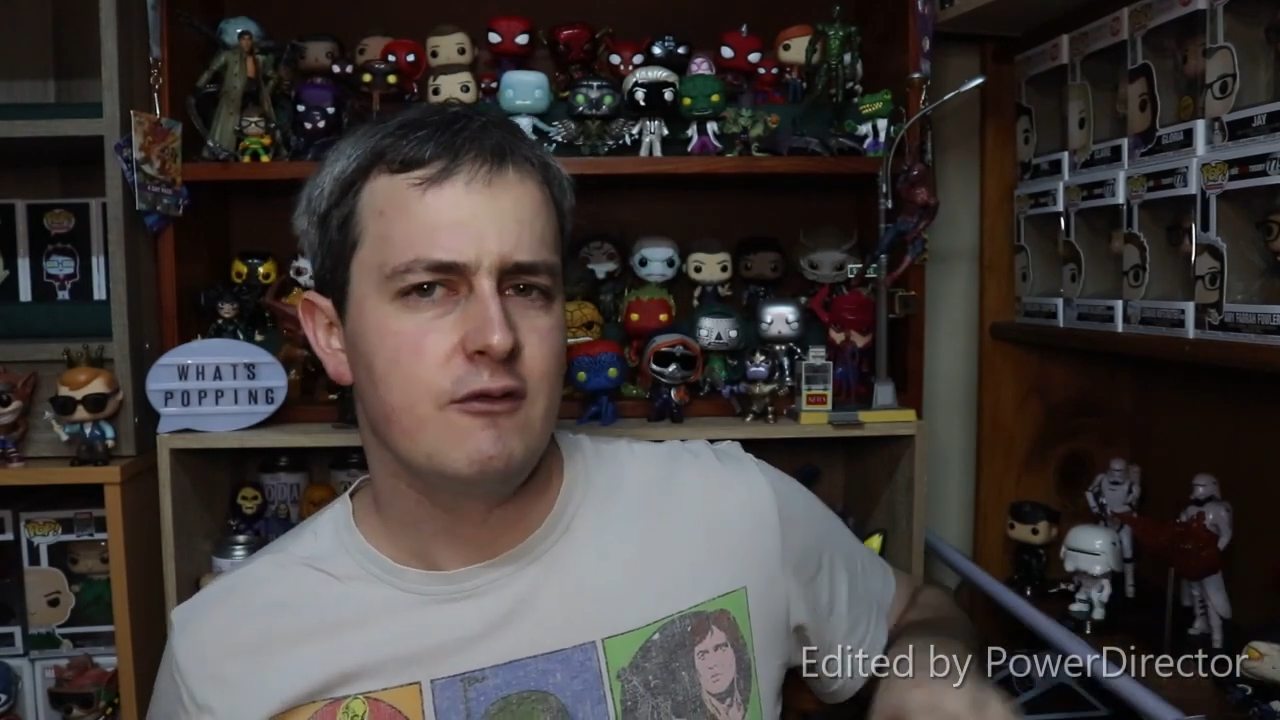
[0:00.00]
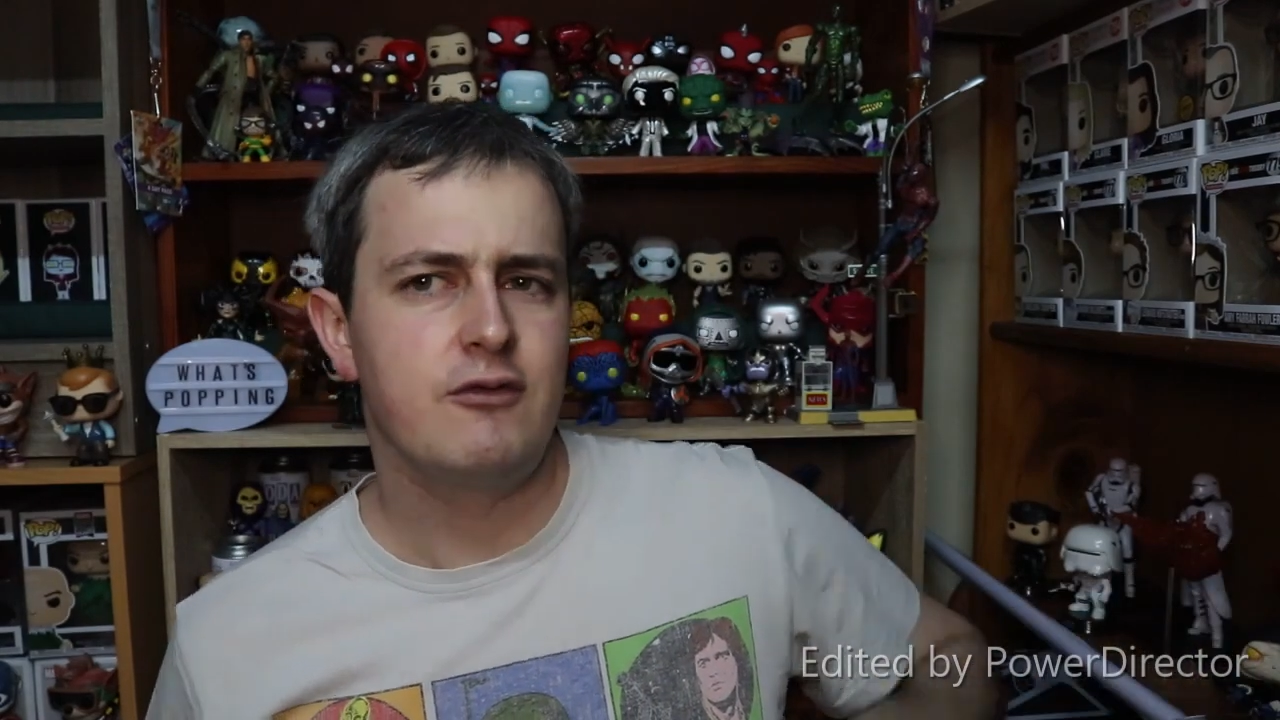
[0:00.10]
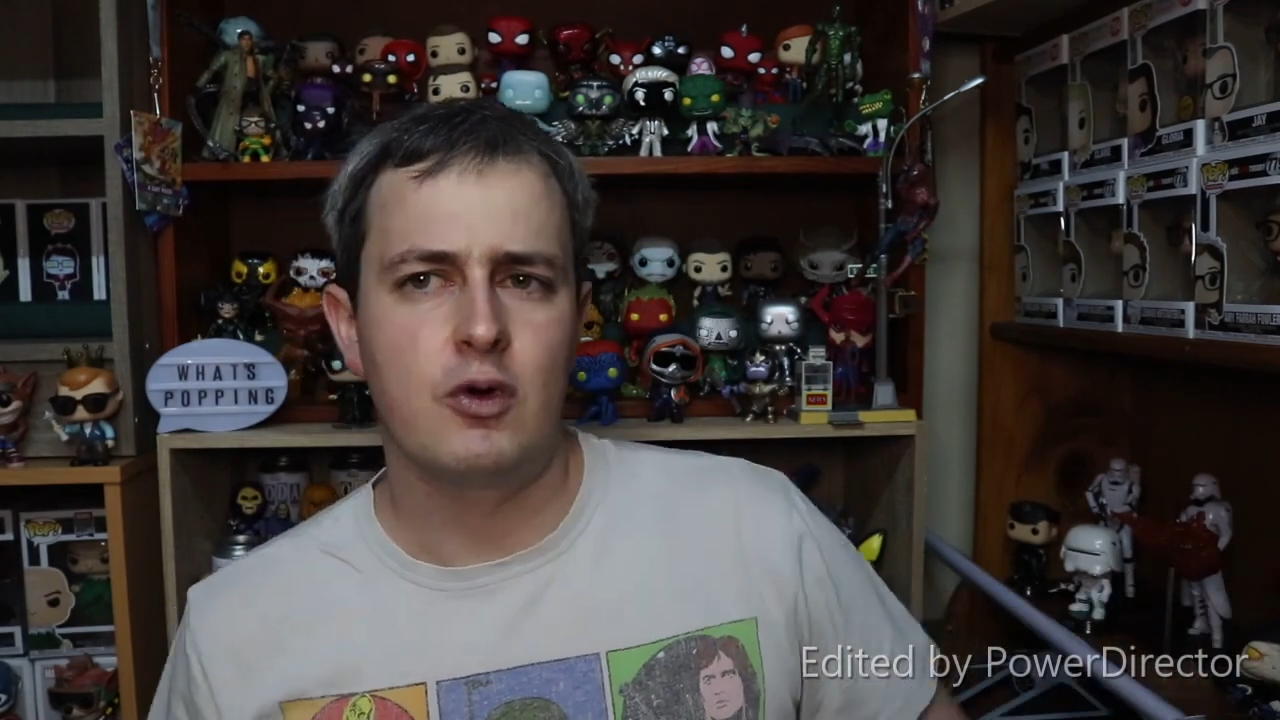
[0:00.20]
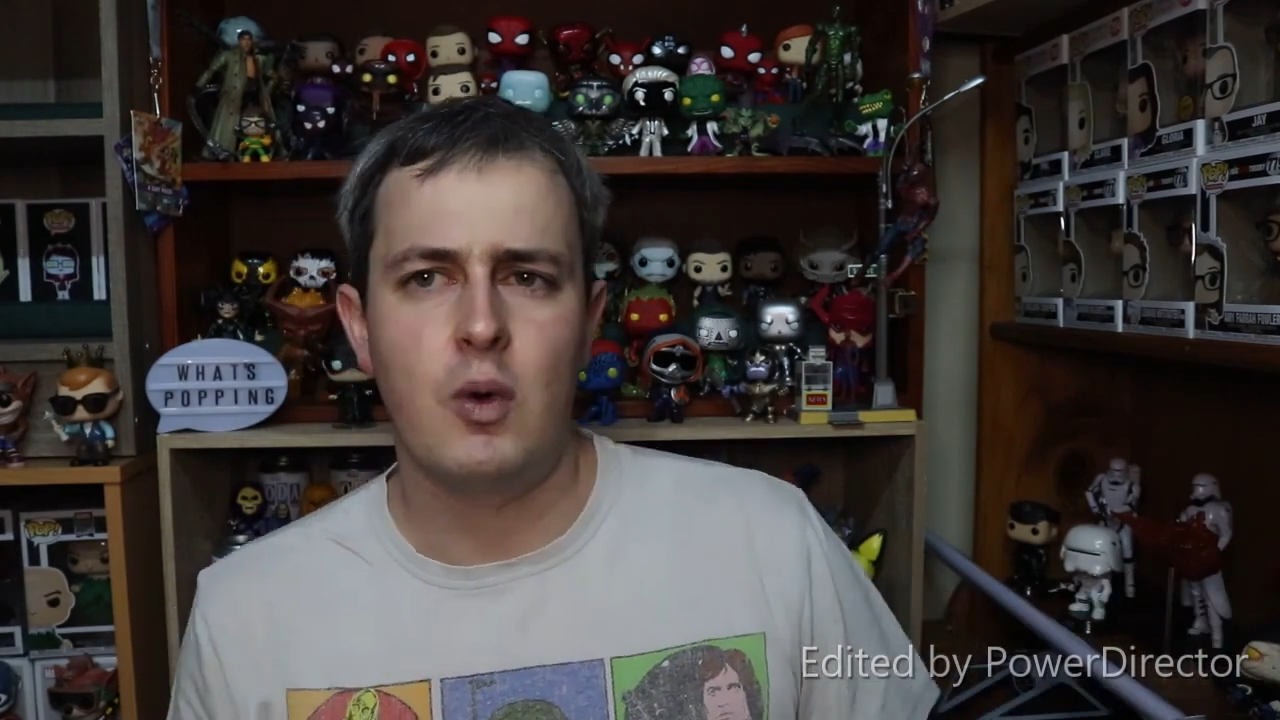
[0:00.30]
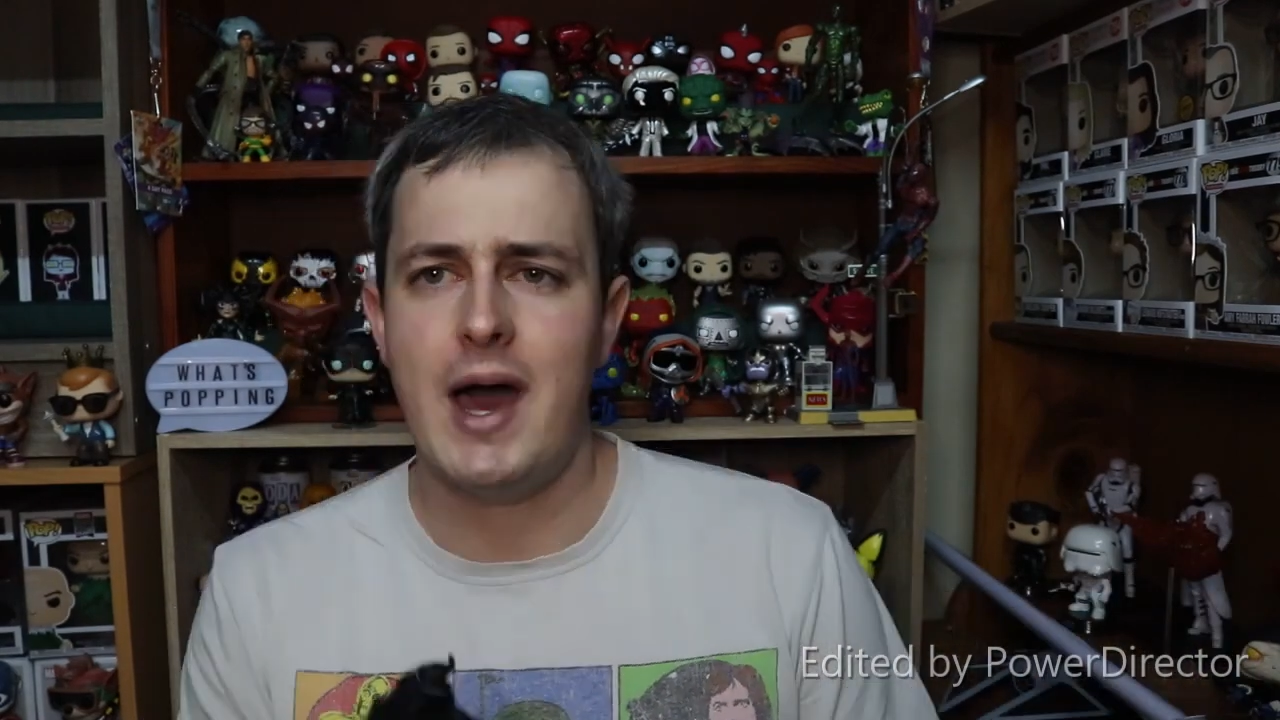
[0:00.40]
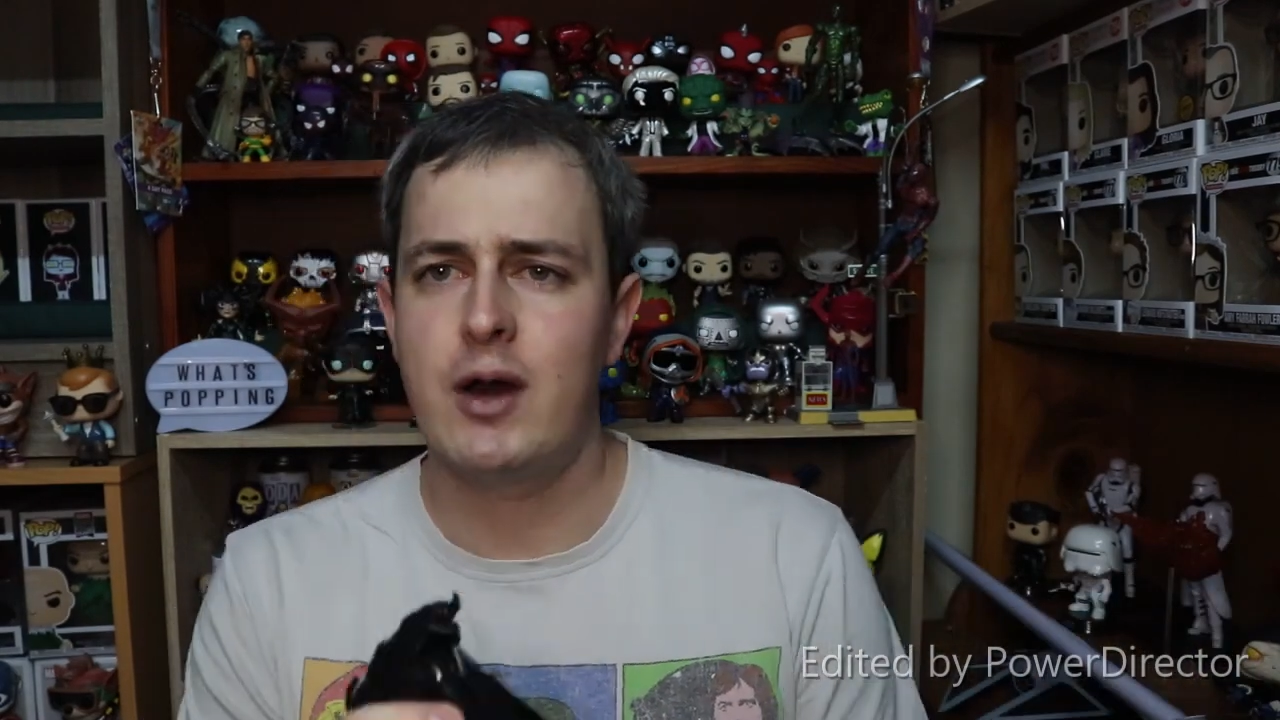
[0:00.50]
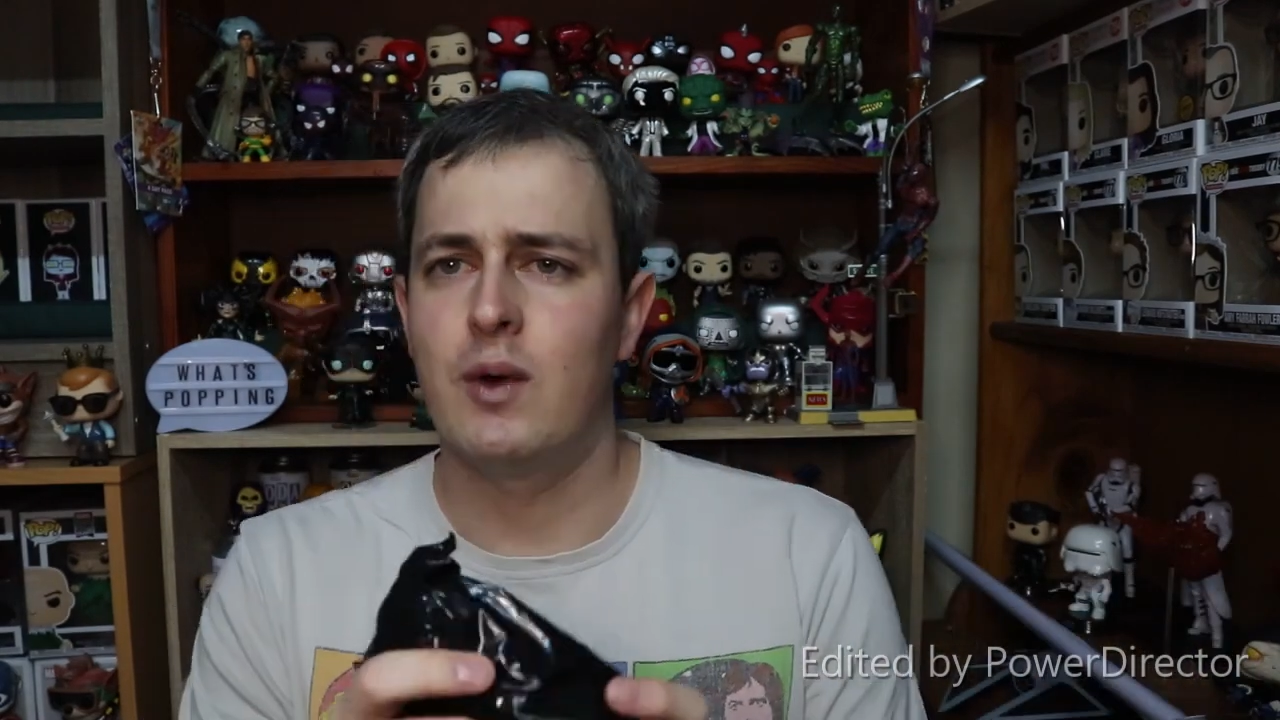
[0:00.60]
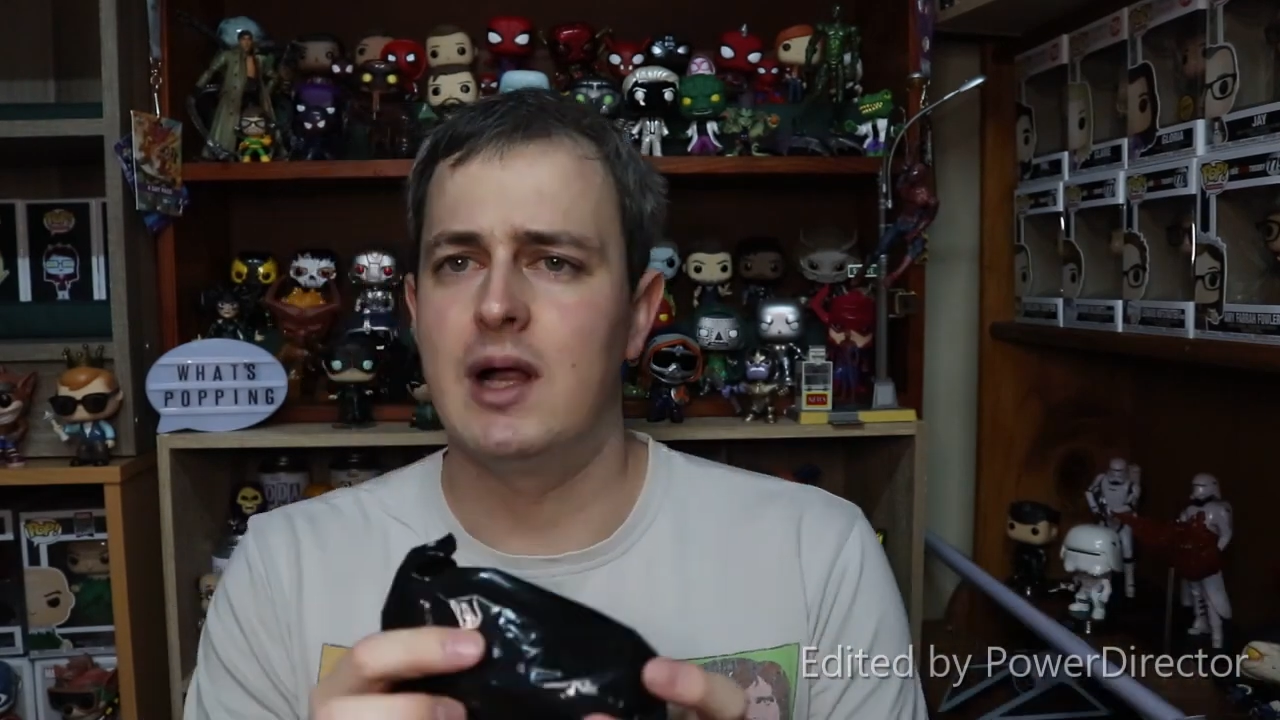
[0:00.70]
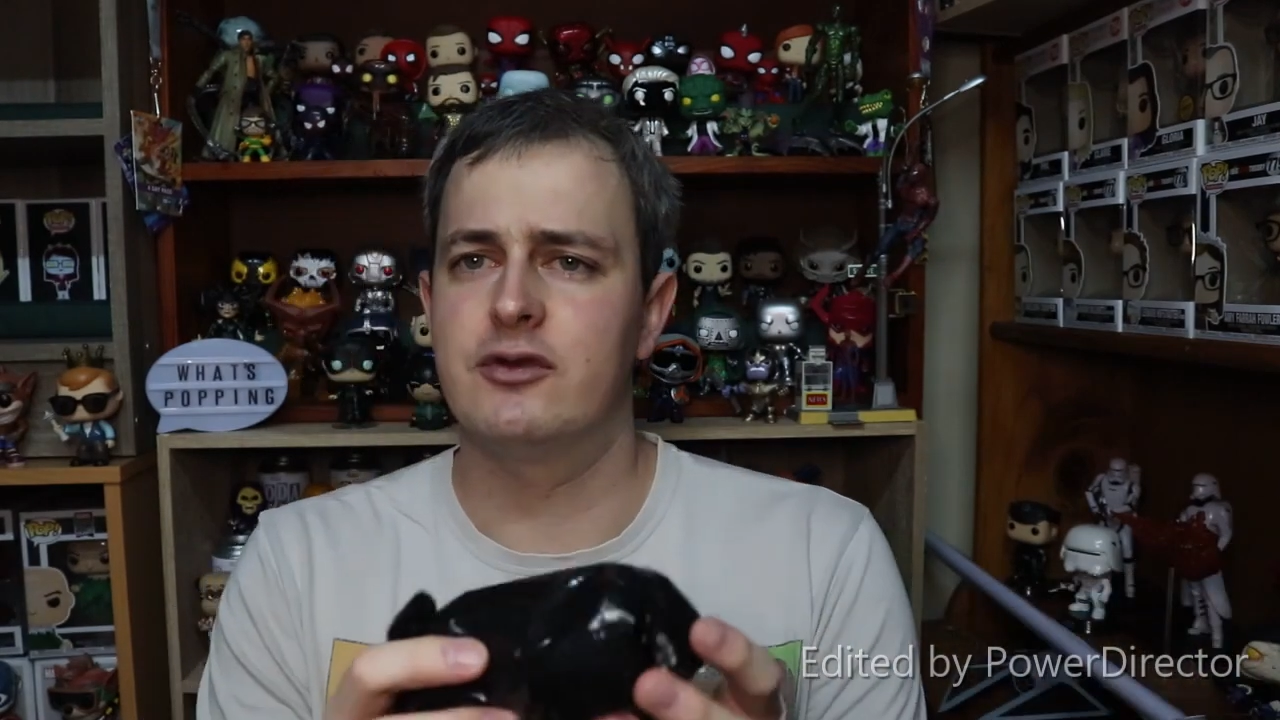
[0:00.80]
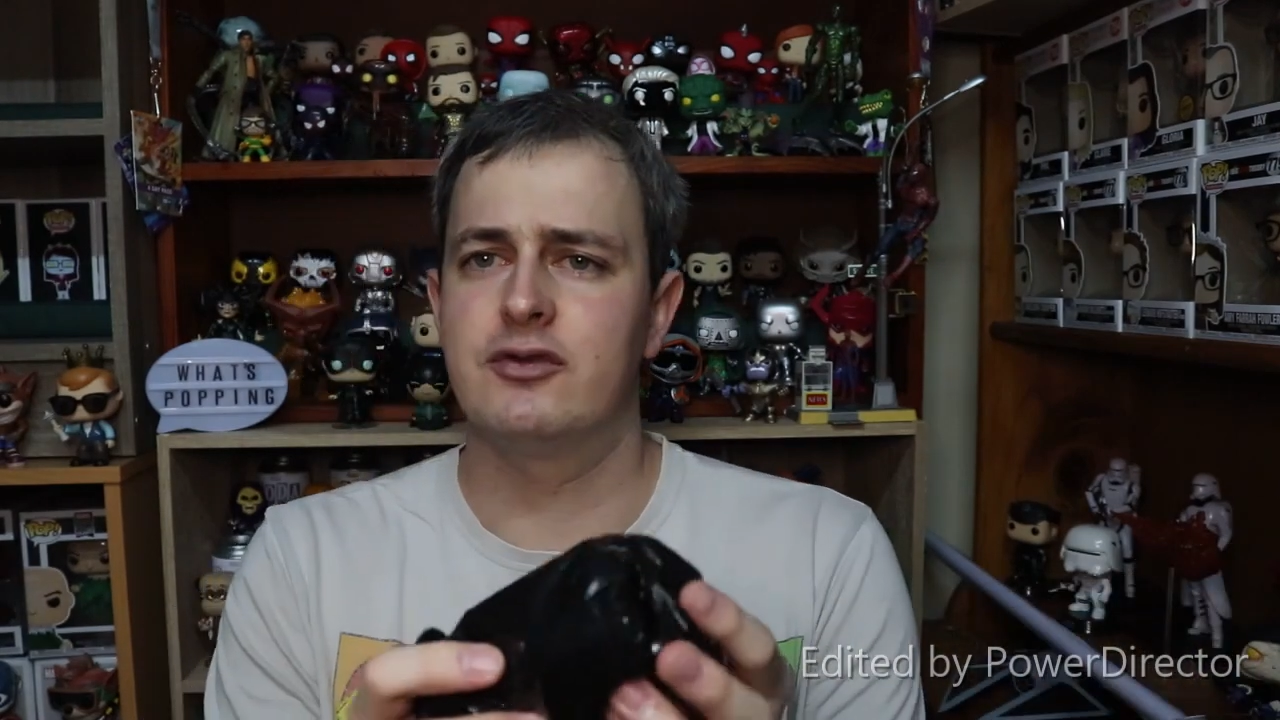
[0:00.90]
for quite a while,